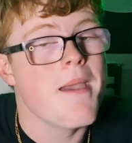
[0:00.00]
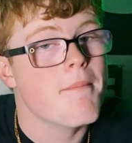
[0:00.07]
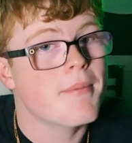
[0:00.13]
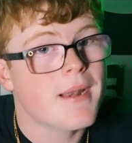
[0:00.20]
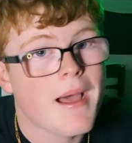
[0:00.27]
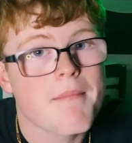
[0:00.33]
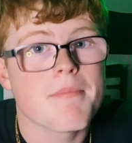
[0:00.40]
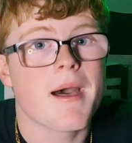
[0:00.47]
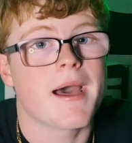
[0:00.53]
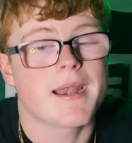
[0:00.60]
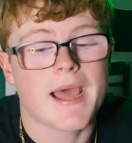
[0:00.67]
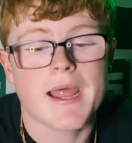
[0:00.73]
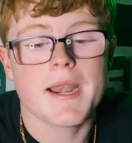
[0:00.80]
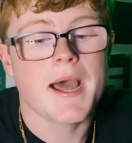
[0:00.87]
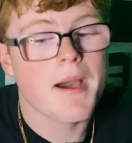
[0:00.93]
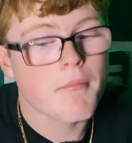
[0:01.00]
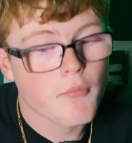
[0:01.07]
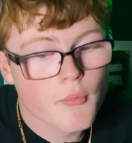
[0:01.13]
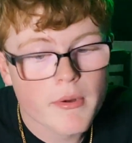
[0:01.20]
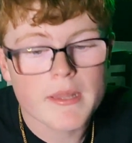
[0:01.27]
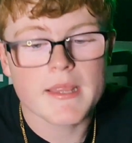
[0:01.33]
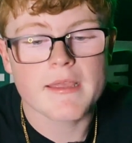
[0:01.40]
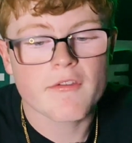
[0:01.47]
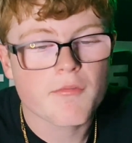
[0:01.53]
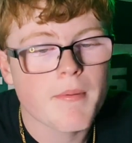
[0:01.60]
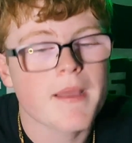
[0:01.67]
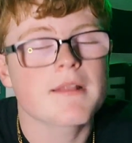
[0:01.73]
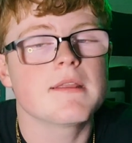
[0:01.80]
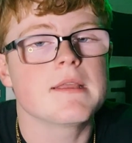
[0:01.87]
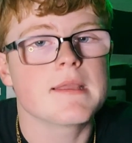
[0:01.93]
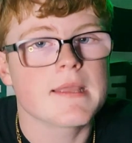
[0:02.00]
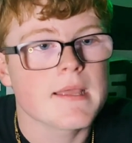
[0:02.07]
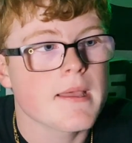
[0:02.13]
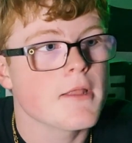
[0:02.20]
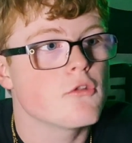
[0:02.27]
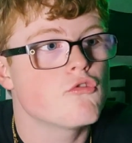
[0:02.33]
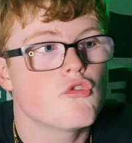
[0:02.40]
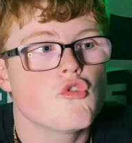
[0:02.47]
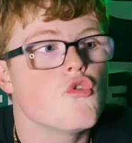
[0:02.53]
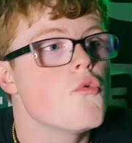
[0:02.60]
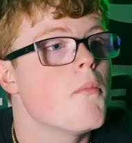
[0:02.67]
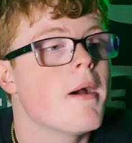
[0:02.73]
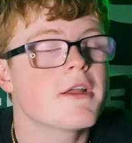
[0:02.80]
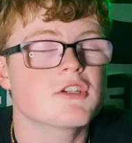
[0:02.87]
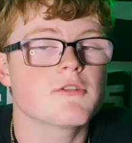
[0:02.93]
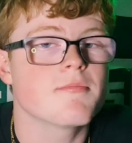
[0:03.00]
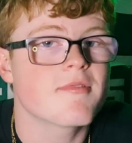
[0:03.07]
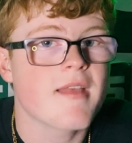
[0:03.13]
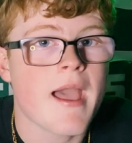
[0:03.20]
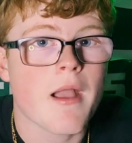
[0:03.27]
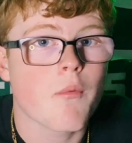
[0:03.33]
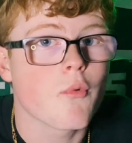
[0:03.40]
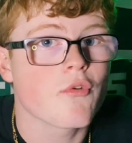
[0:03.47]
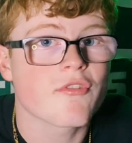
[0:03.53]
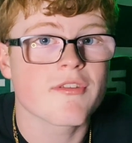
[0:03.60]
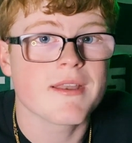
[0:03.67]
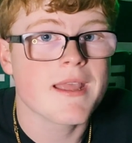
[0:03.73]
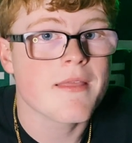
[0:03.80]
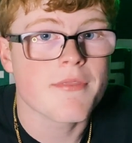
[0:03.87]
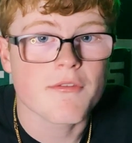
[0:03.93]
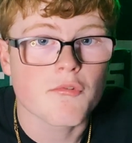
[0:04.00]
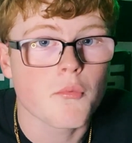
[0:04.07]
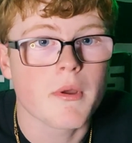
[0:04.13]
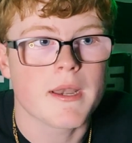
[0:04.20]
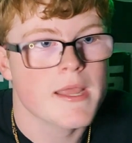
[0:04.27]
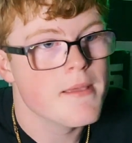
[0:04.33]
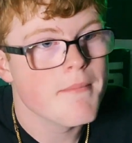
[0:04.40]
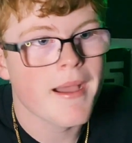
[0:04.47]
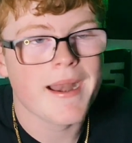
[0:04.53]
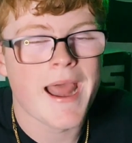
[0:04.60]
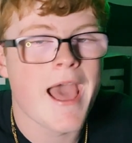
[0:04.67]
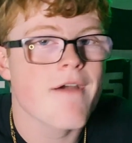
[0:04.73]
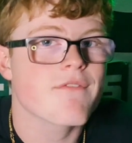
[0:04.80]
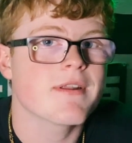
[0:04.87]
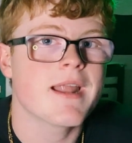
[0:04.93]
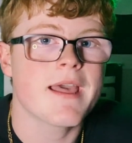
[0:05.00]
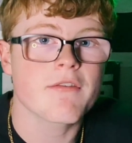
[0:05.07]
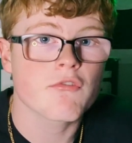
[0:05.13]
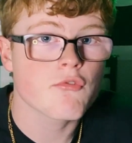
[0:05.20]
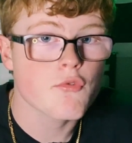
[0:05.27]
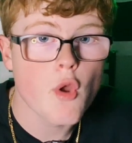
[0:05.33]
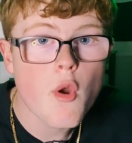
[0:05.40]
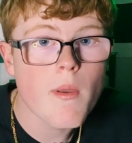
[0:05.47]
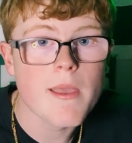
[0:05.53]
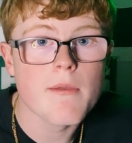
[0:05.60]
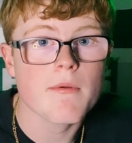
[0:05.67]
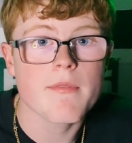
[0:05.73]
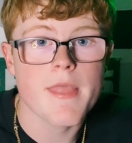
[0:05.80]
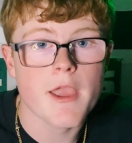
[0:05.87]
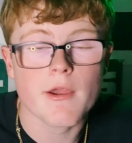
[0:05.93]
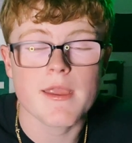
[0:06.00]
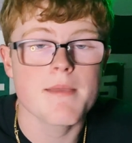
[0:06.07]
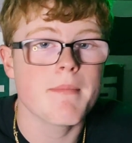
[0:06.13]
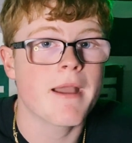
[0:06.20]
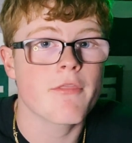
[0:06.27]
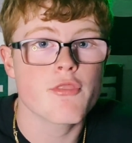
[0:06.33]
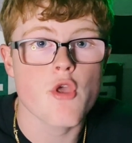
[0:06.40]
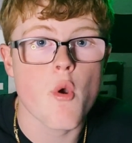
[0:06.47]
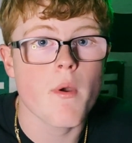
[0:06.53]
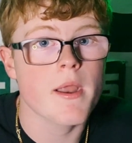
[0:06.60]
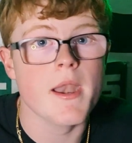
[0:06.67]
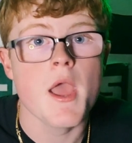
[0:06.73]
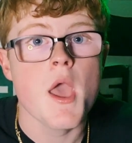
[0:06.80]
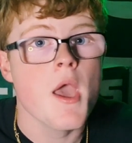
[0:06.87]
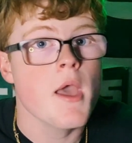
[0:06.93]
But I'm not. I'm not really expecting too much from Zach Wilson in this one. He might have a nice throw here and there. He might throw it